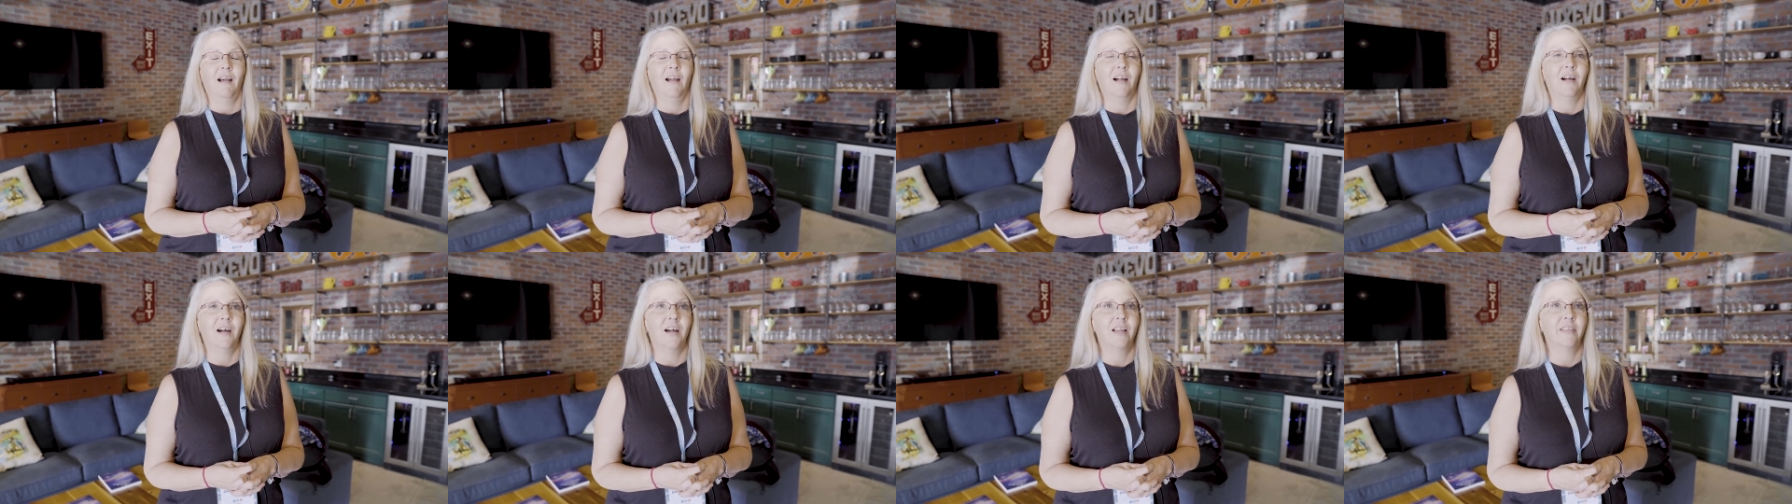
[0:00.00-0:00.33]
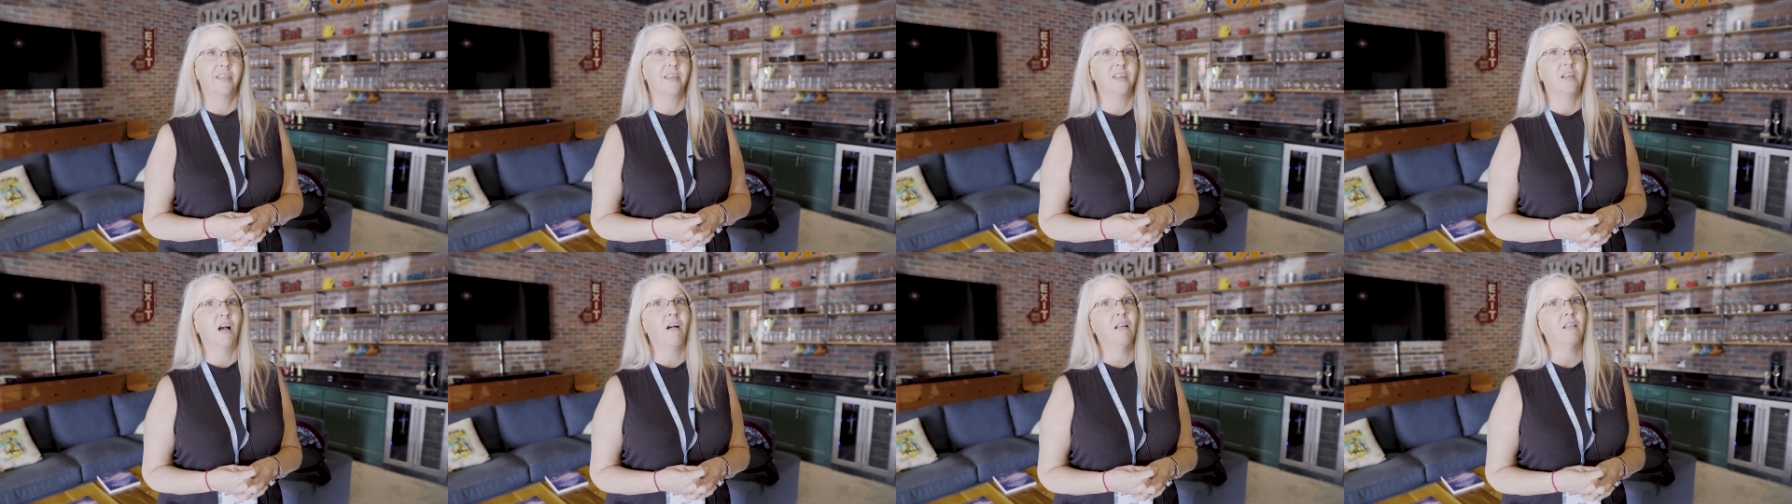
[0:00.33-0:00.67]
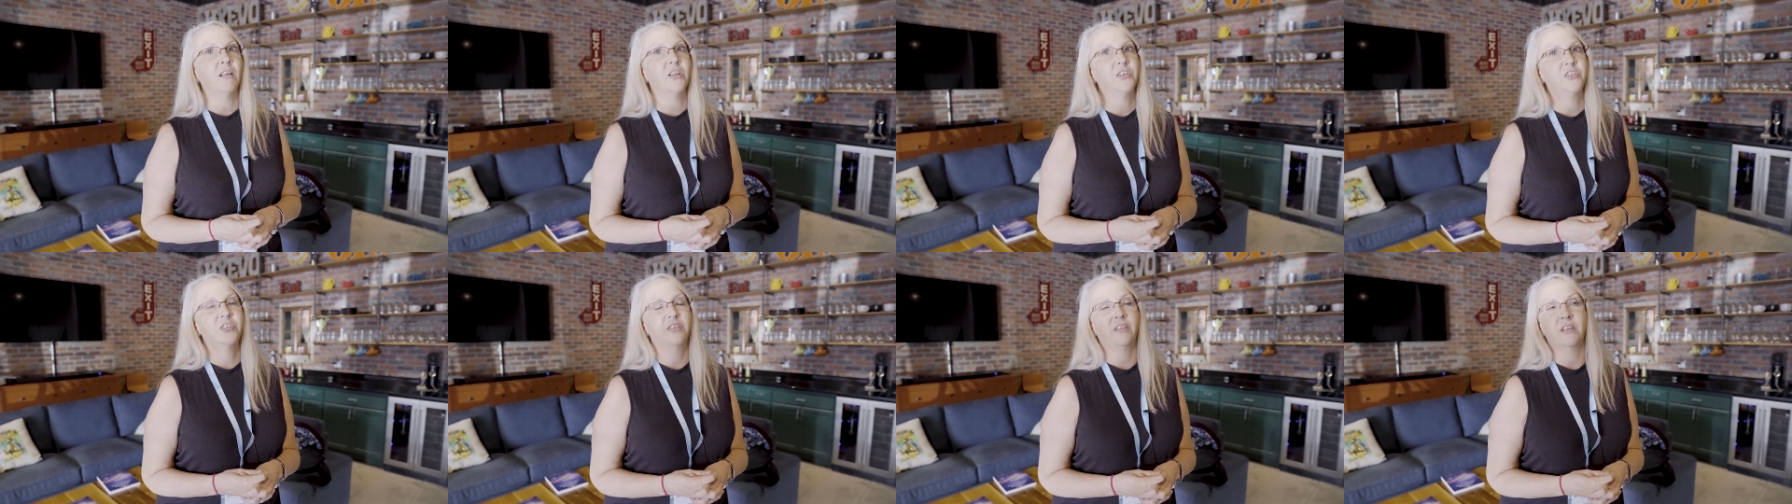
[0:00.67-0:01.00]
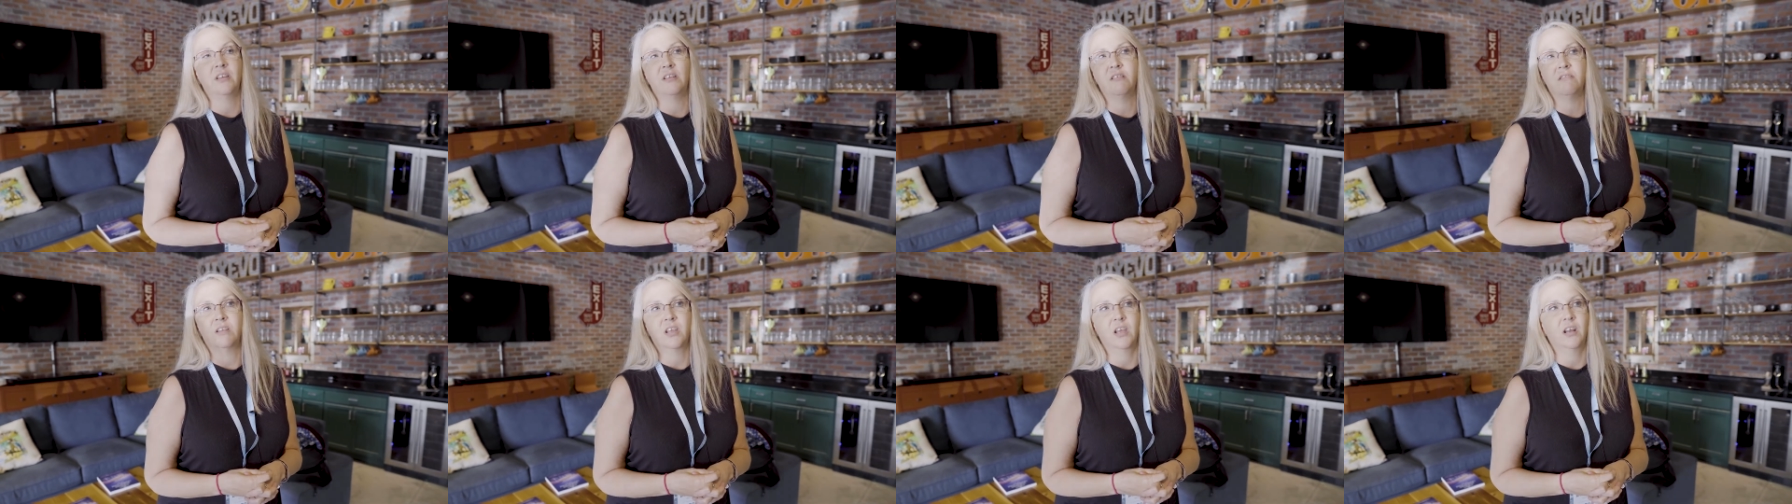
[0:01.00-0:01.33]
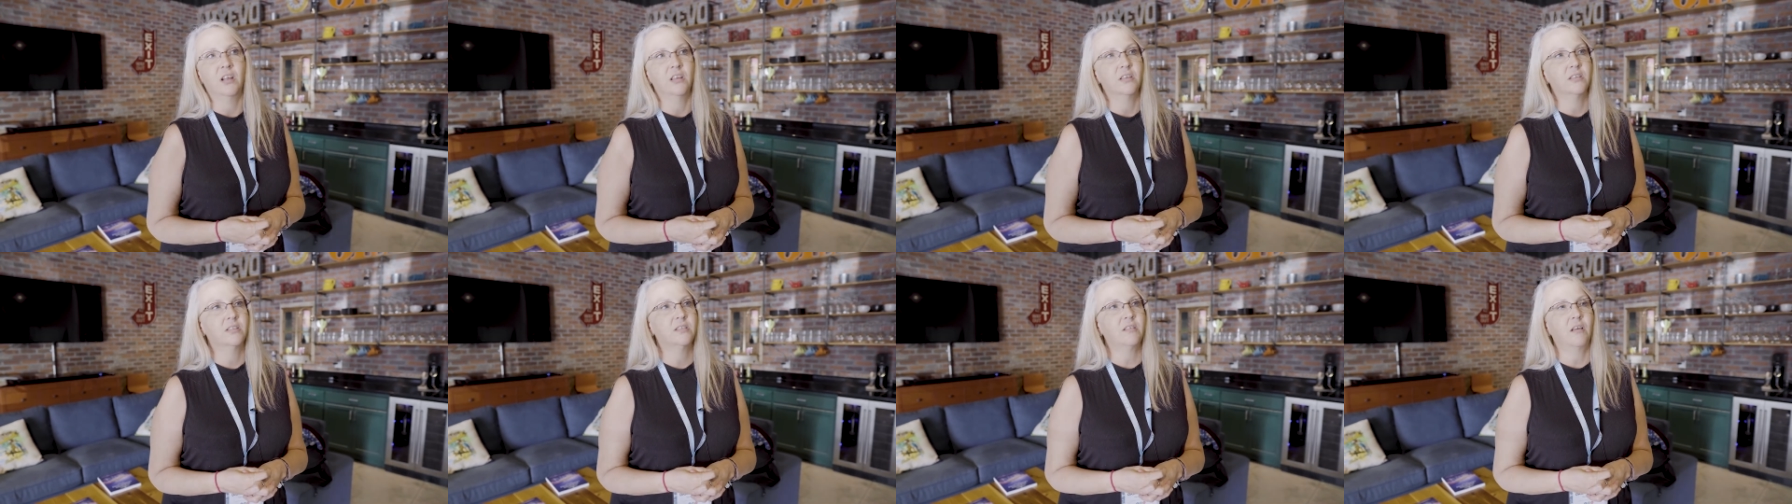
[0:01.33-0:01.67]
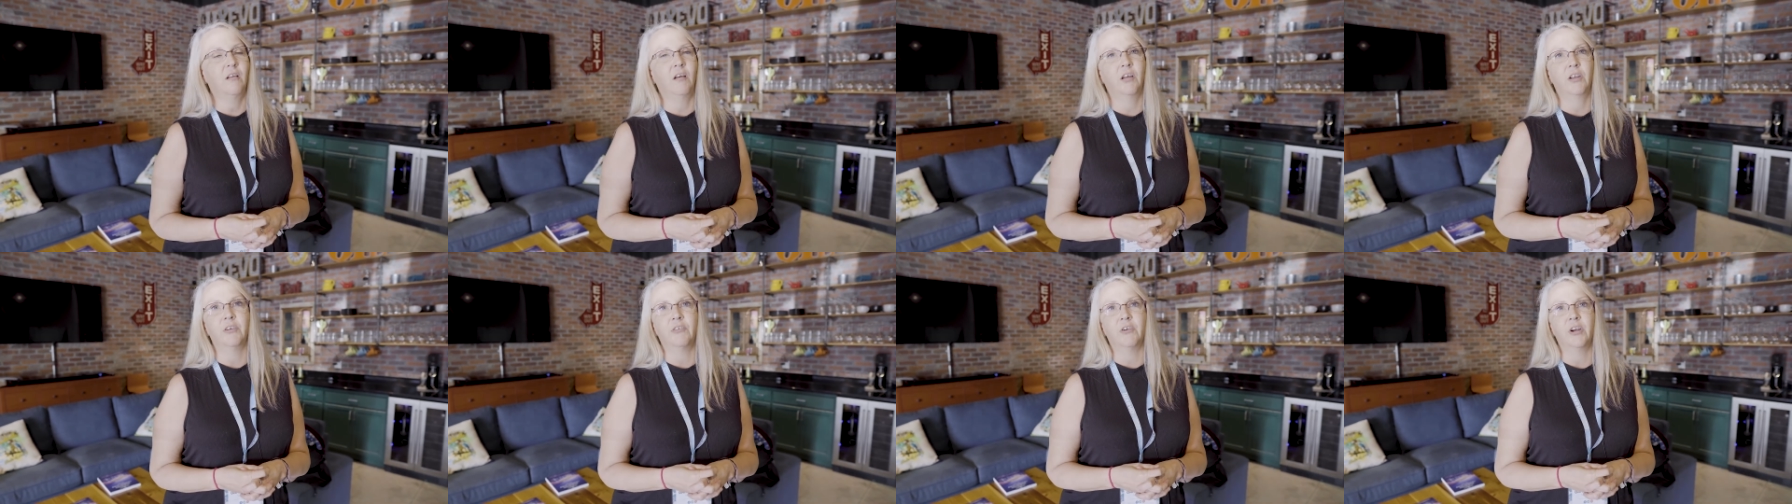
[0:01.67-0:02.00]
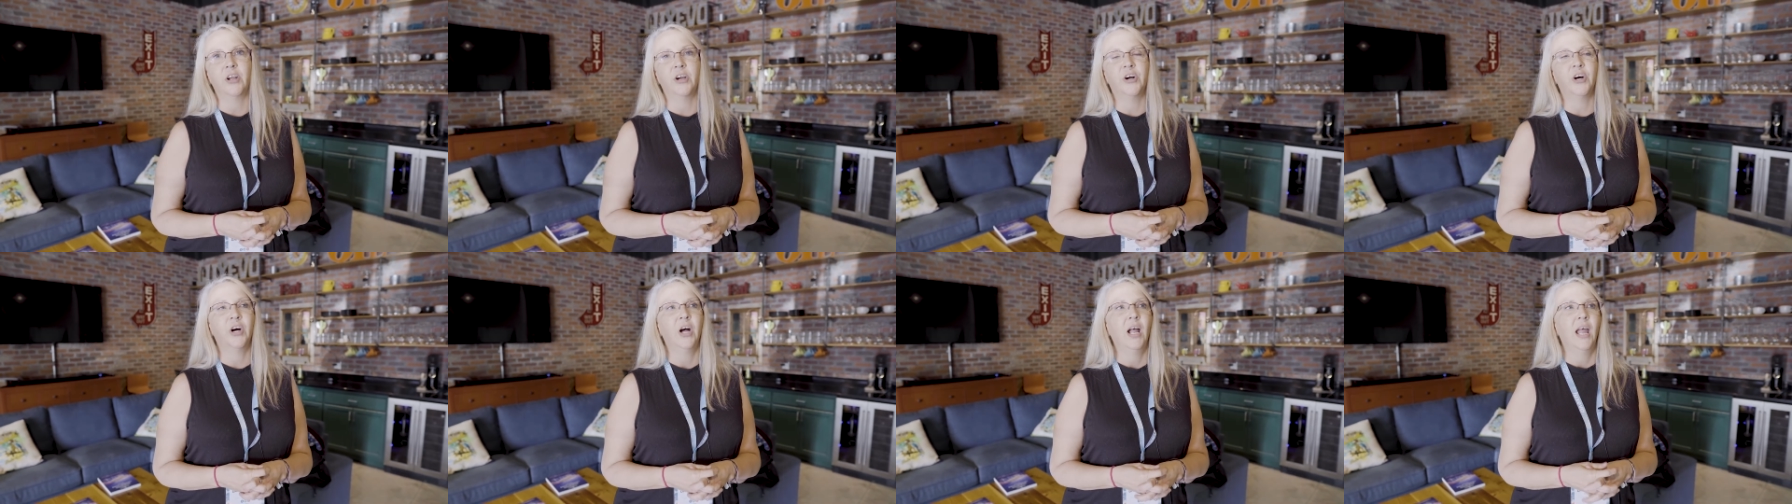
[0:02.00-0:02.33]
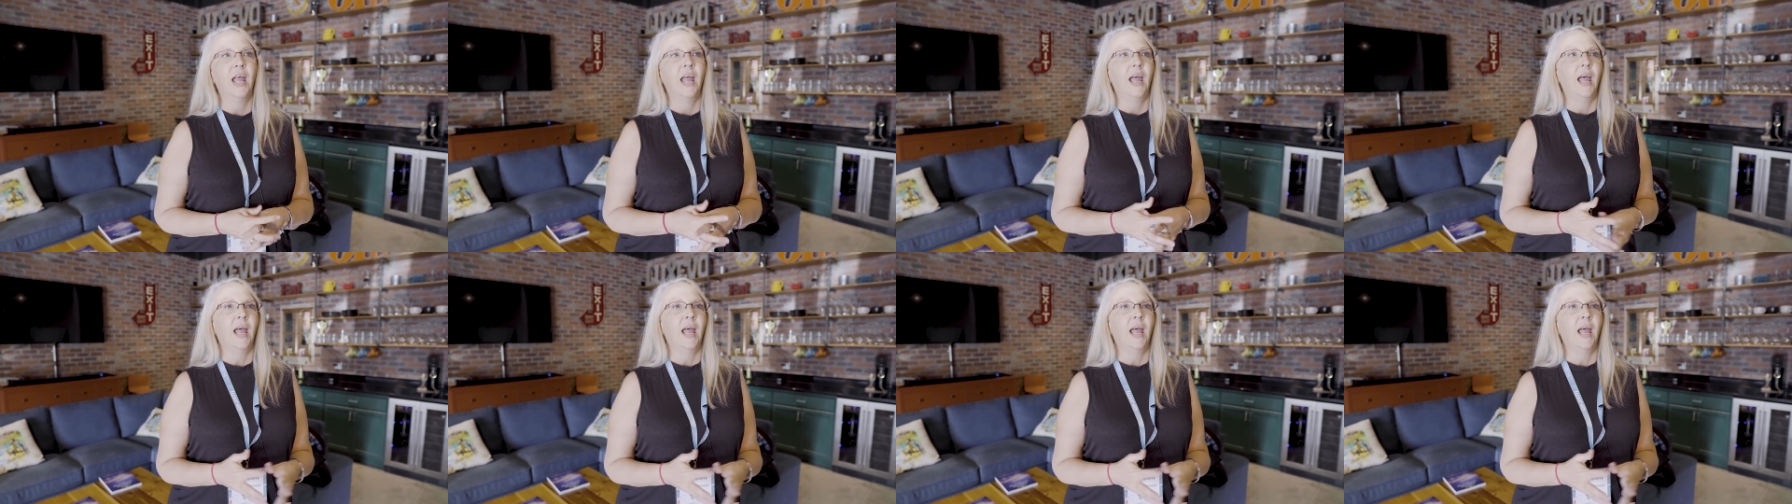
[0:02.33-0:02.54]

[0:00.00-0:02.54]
Uh, the knowledge that you get is unreal,